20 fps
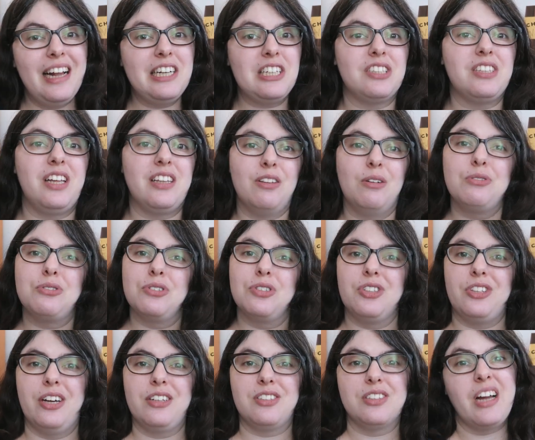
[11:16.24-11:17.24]
It's just that those are
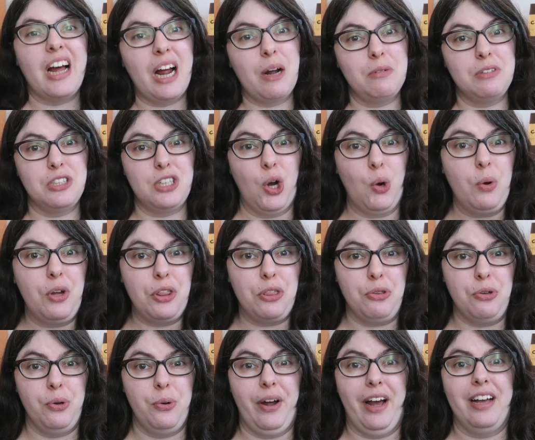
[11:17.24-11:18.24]
the thoughts that I was
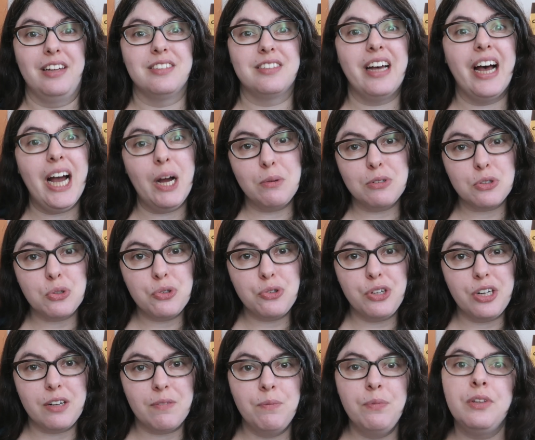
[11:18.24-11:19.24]
going through as I was
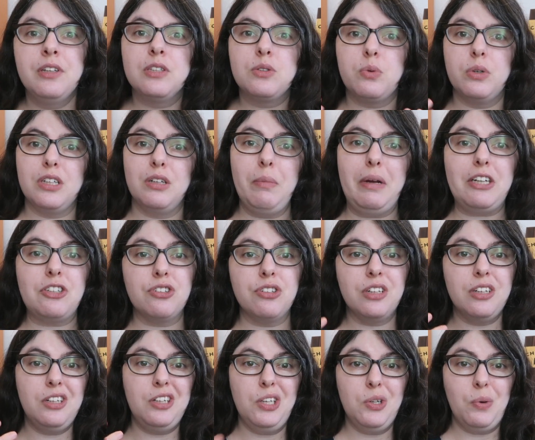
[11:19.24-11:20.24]
ordering, so I wanted to make sure
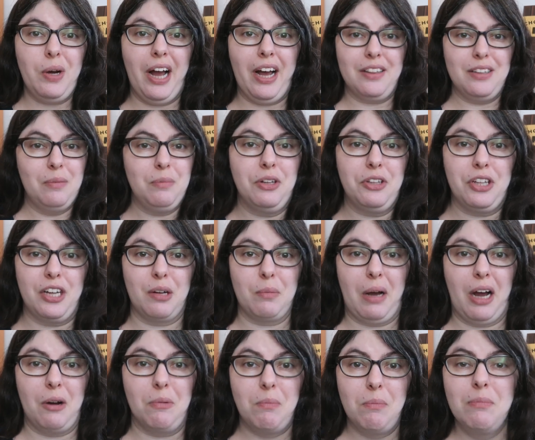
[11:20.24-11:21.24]
that you had them to think
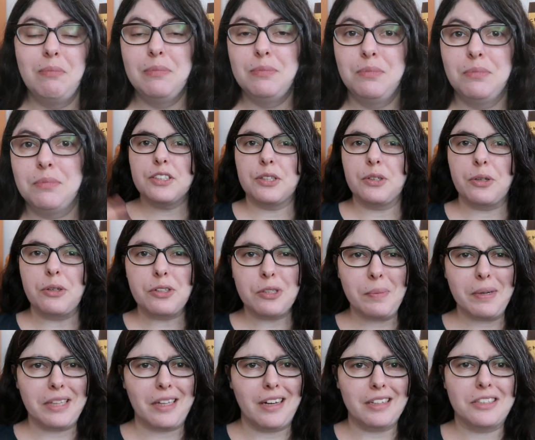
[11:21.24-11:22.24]
about. So those
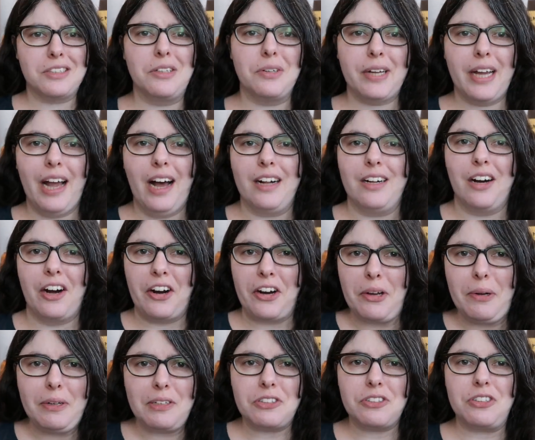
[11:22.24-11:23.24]
are my thoughts on locale. Are
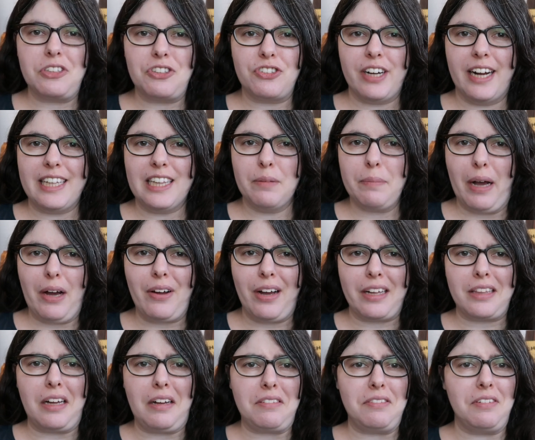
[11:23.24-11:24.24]
you interested in trying them out?
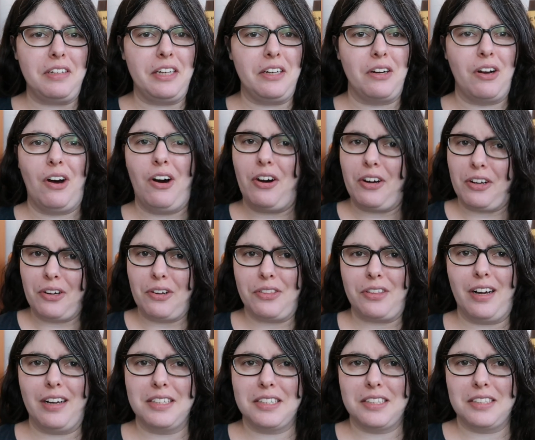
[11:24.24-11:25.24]
I'd love to hear all your
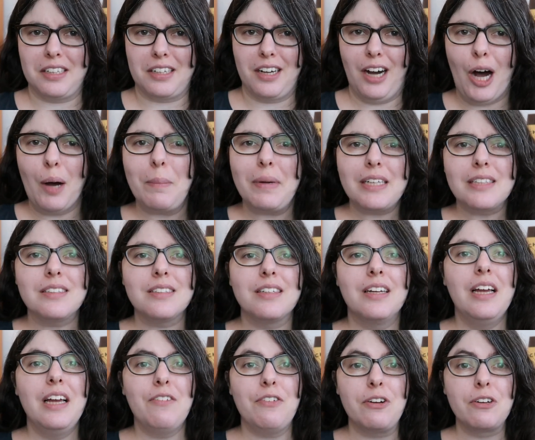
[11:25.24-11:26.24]
thoughts in the comments.
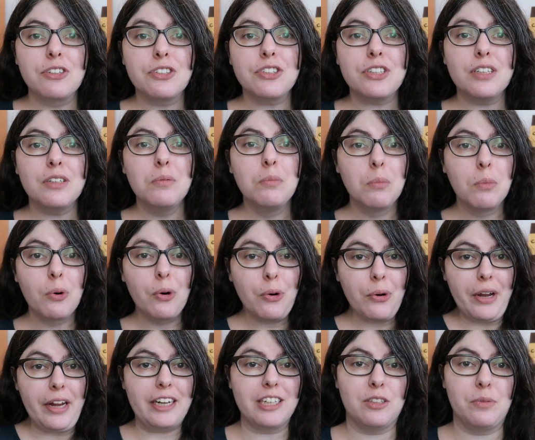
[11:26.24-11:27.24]
If you're interested in
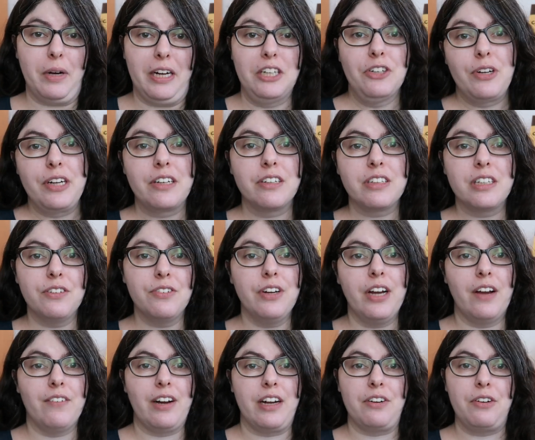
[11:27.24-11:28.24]
more nationwide treat
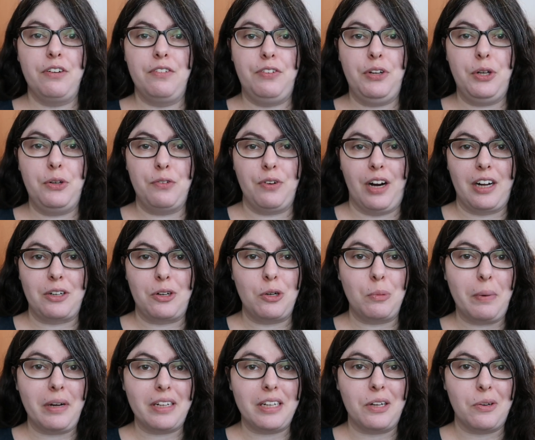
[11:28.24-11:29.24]
delivery, I've got a review on
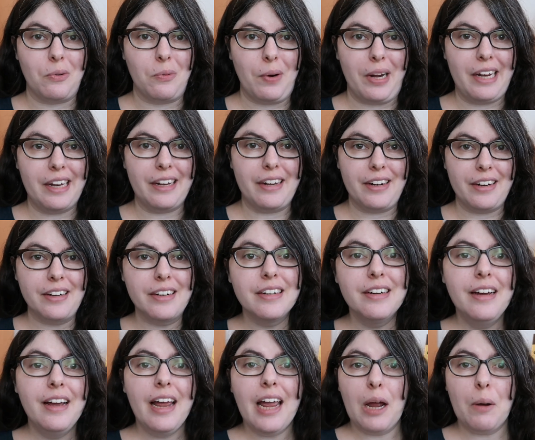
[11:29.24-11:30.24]
Goldbelly right here.
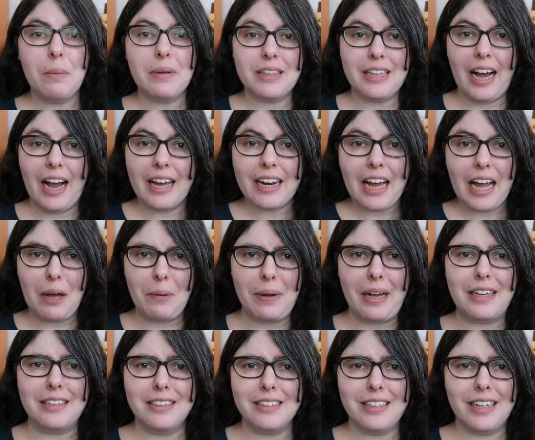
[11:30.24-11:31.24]
And with that, I'll
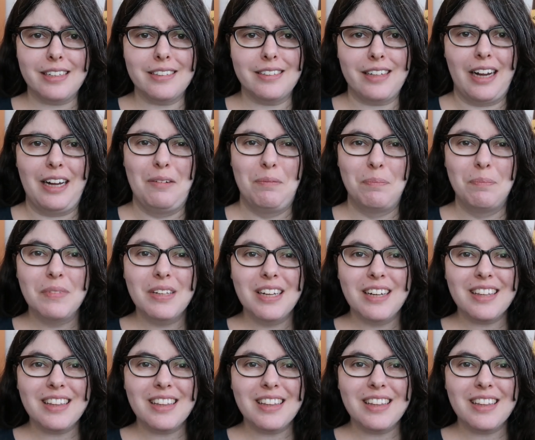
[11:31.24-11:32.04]
catch you next time.